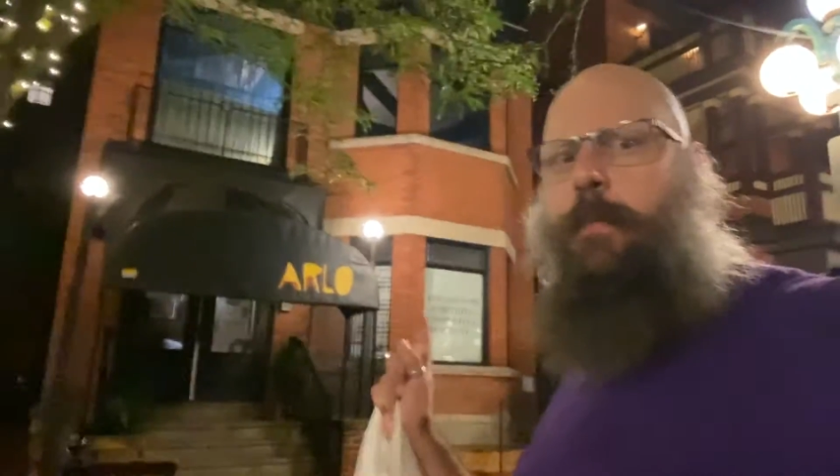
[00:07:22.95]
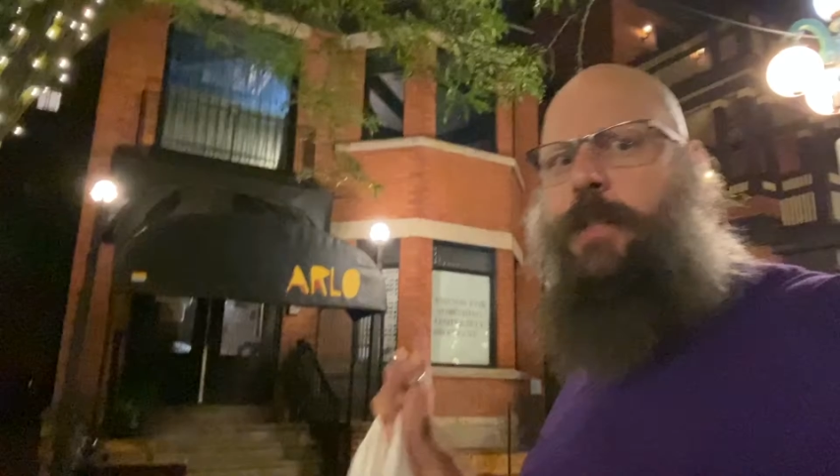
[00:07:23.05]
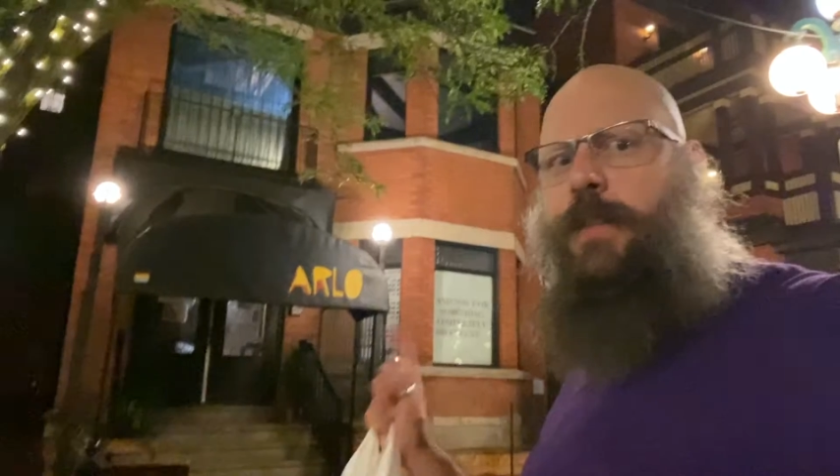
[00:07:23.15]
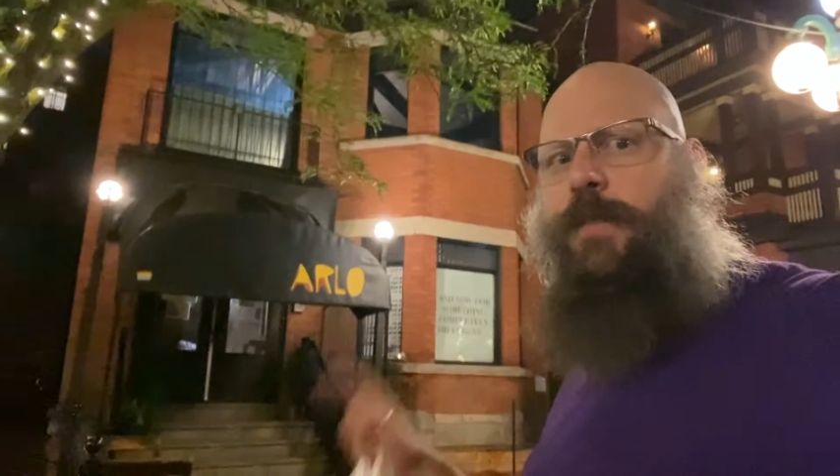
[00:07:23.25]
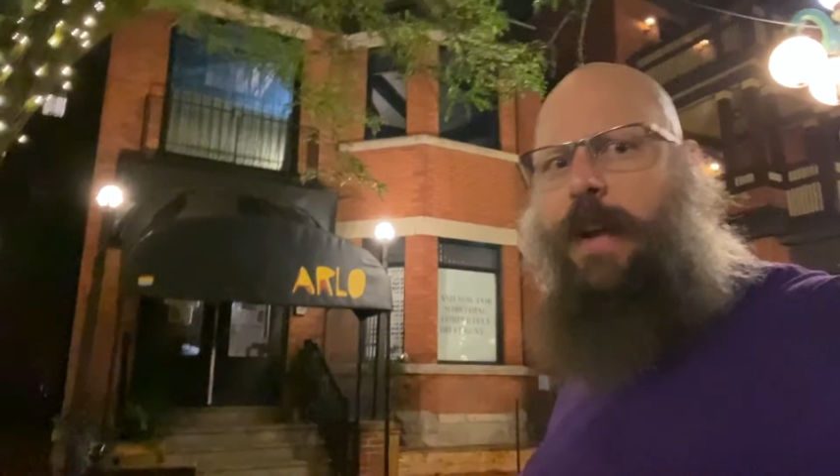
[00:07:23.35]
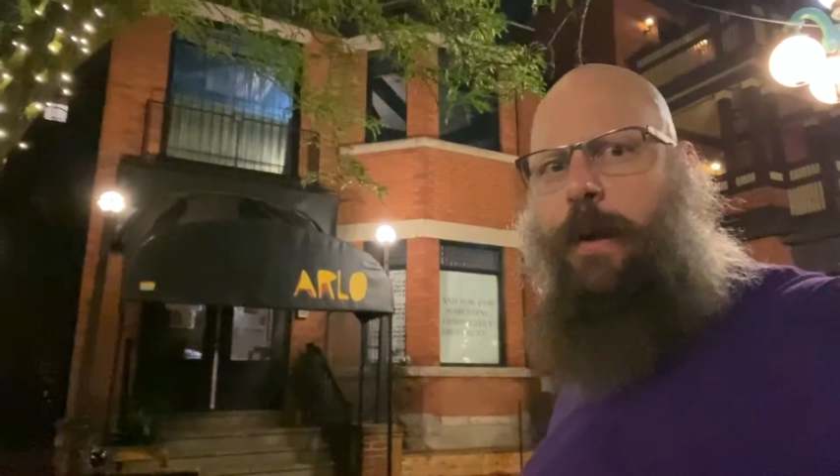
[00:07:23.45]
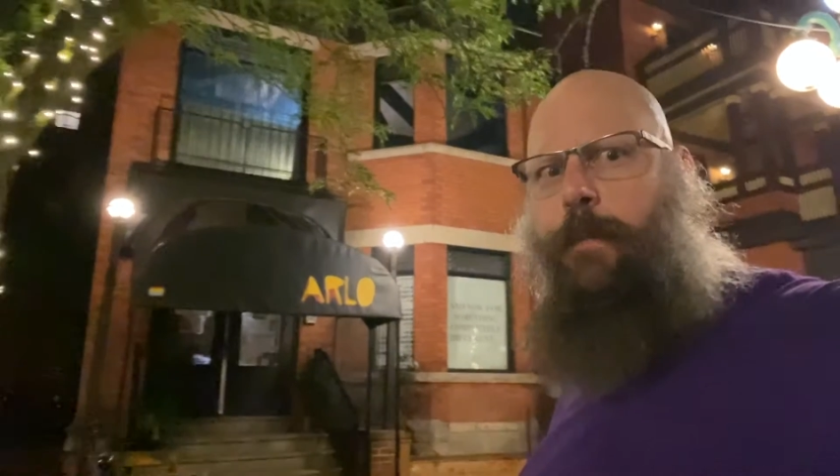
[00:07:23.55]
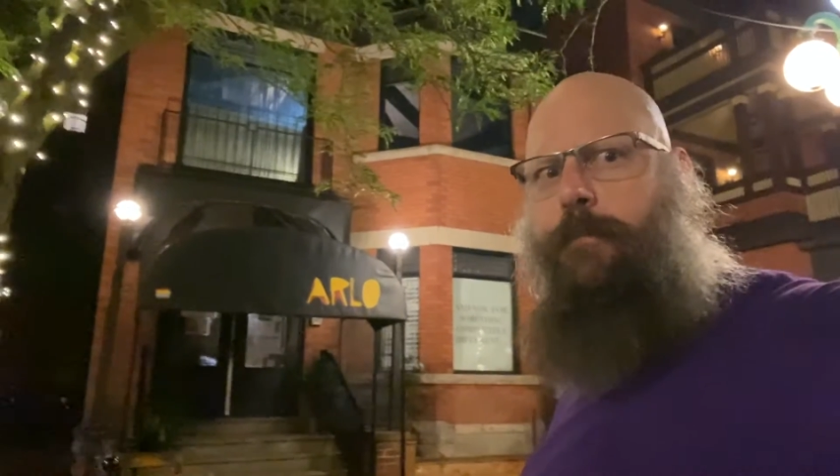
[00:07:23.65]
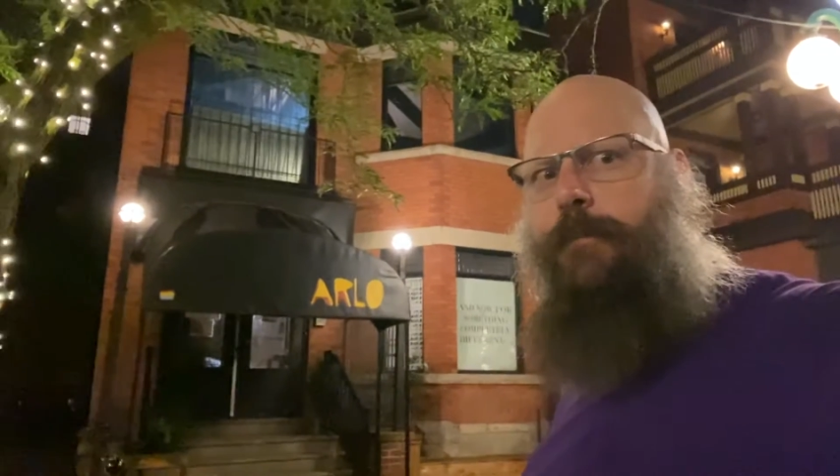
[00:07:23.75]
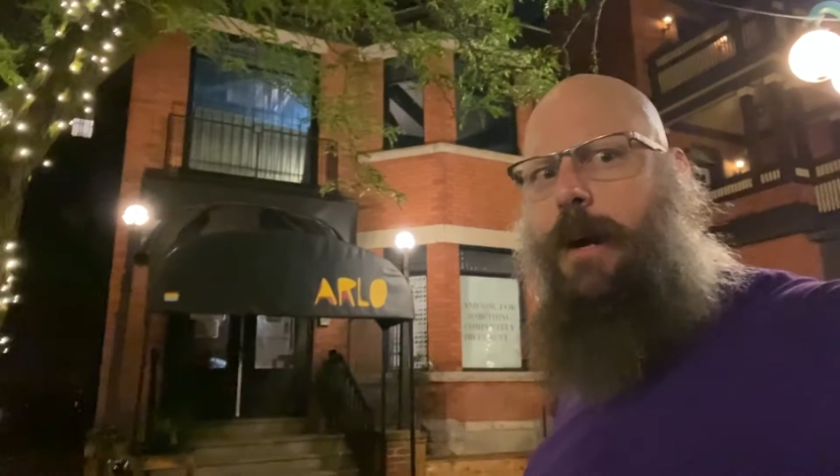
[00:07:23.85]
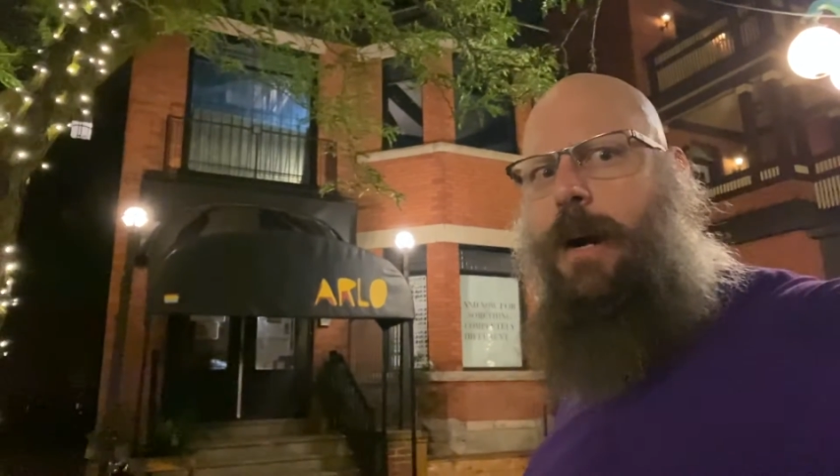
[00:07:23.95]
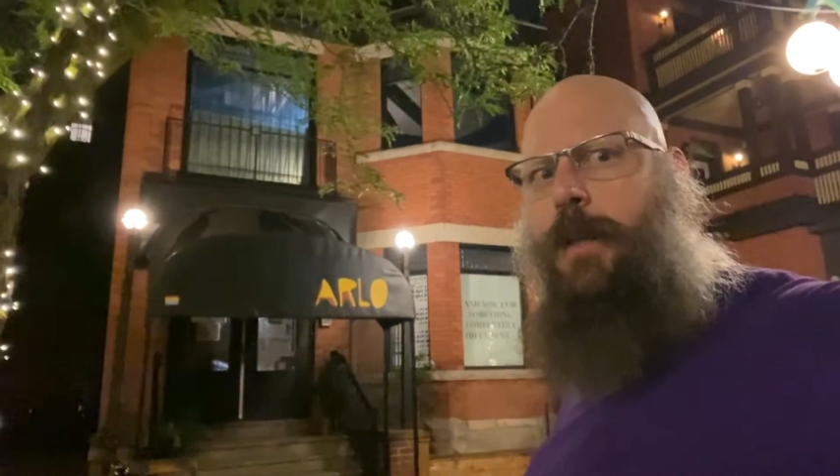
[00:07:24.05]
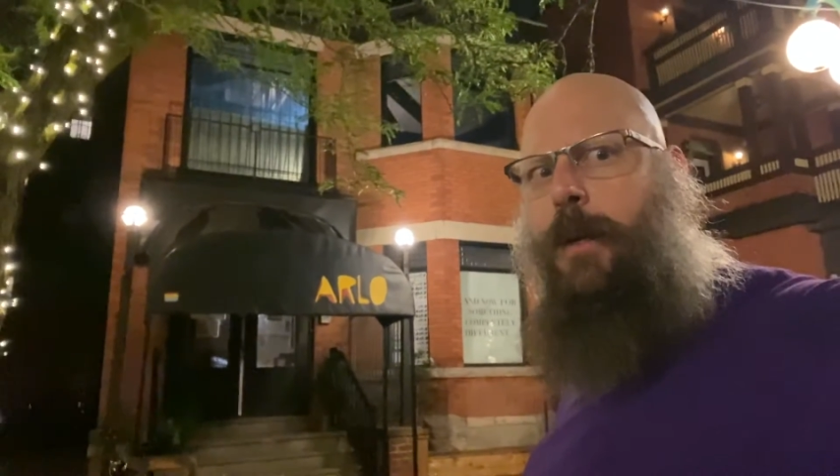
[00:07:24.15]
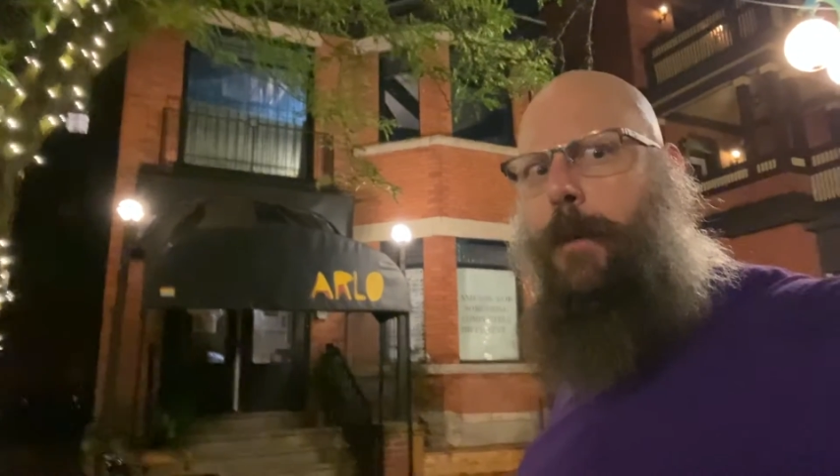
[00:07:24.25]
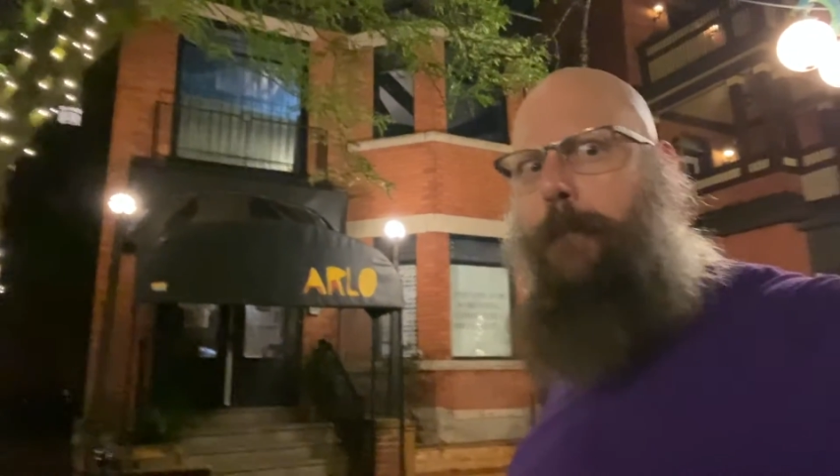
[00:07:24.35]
which is now Arlo.